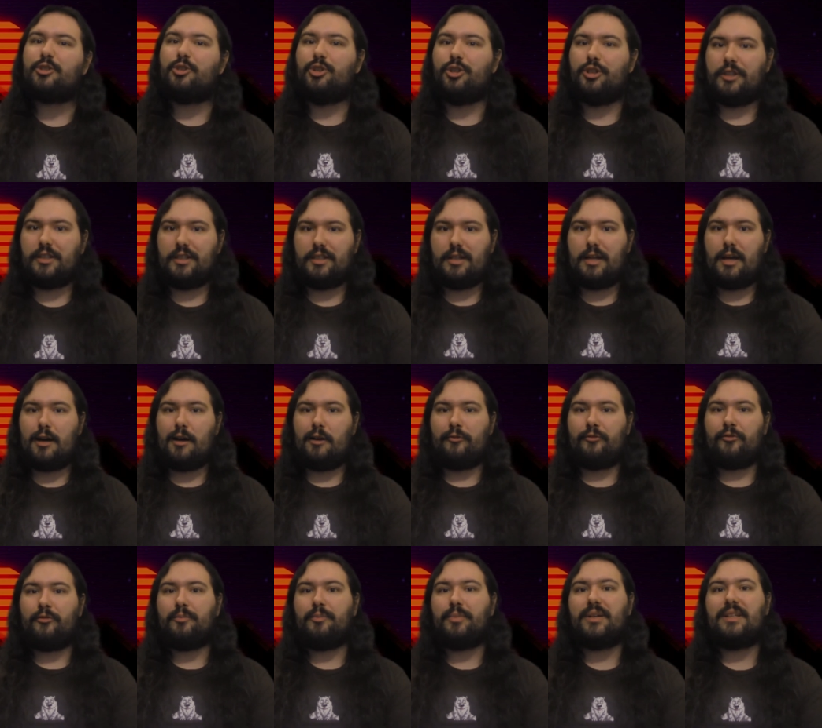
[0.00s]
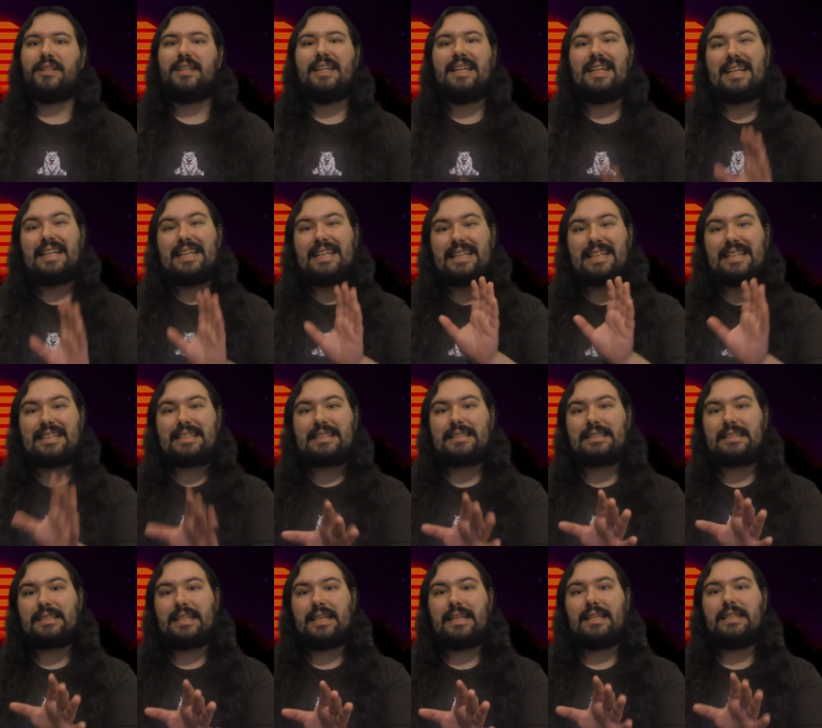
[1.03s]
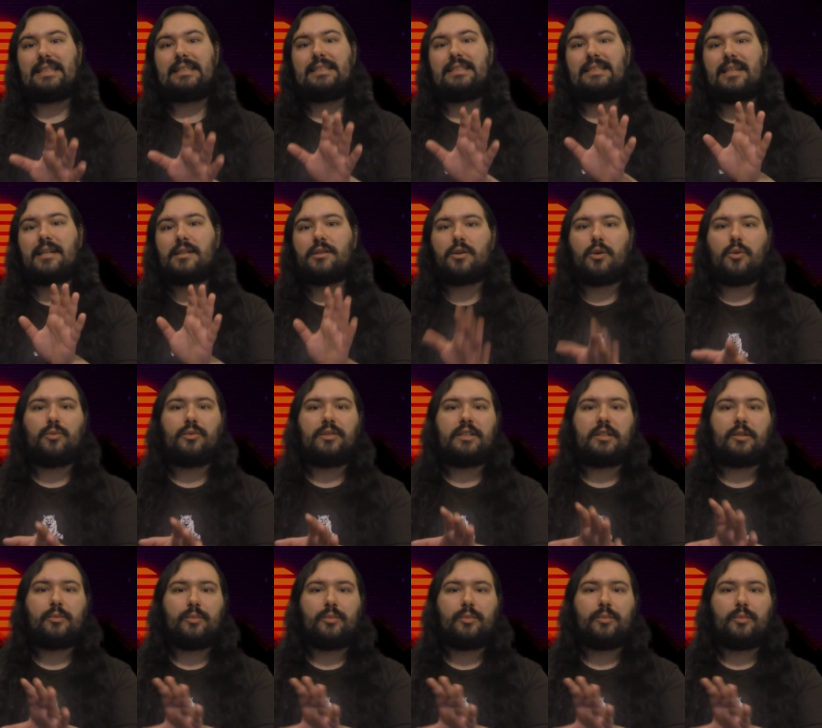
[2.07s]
good enough. But in this case, not only are